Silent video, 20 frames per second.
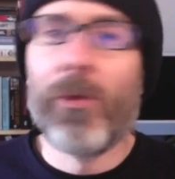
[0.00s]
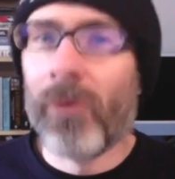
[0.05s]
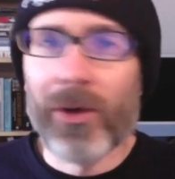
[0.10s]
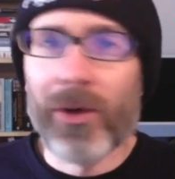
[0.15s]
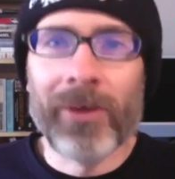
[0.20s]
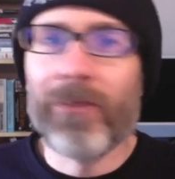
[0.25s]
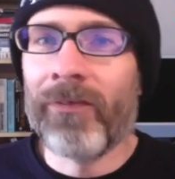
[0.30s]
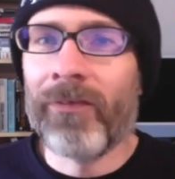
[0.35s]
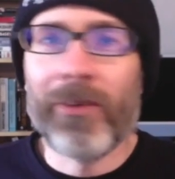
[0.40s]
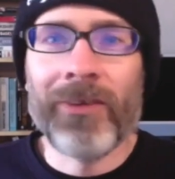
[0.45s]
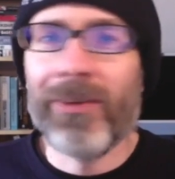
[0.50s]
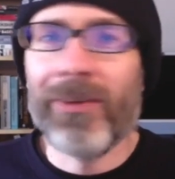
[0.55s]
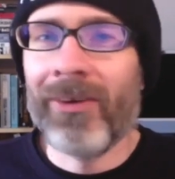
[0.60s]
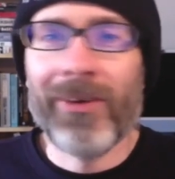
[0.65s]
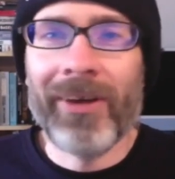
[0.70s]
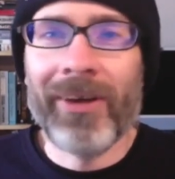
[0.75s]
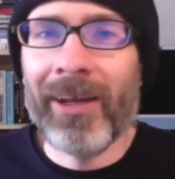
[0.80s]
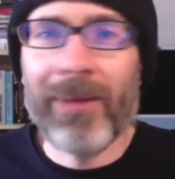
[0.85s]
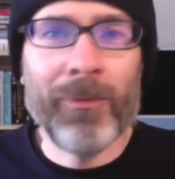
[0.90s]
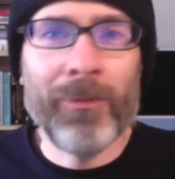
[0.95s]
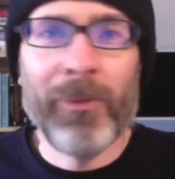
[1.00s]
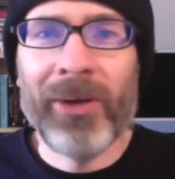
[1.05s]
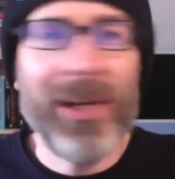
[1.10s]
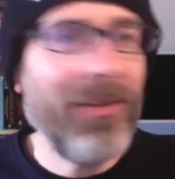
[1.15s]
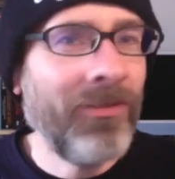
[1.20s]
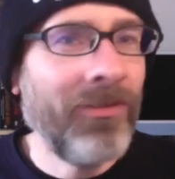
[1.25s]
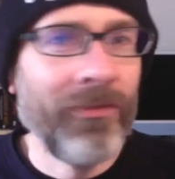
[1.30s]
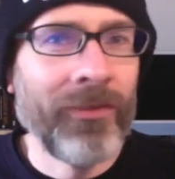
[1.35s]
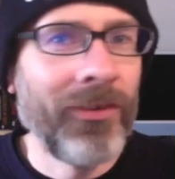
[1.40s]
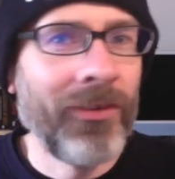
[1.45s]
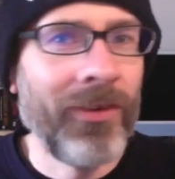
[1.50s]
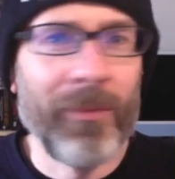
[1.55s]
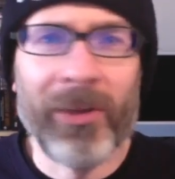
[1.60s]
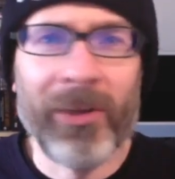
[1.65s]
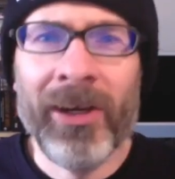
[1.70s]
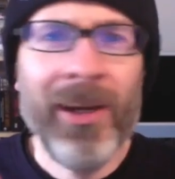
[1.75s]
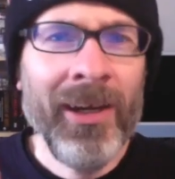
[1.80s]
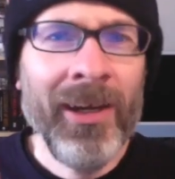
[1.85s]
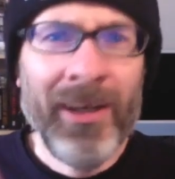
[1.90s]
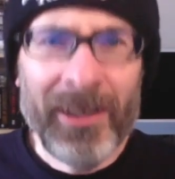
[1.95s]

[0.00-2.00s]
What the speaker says: word for or explanation for something,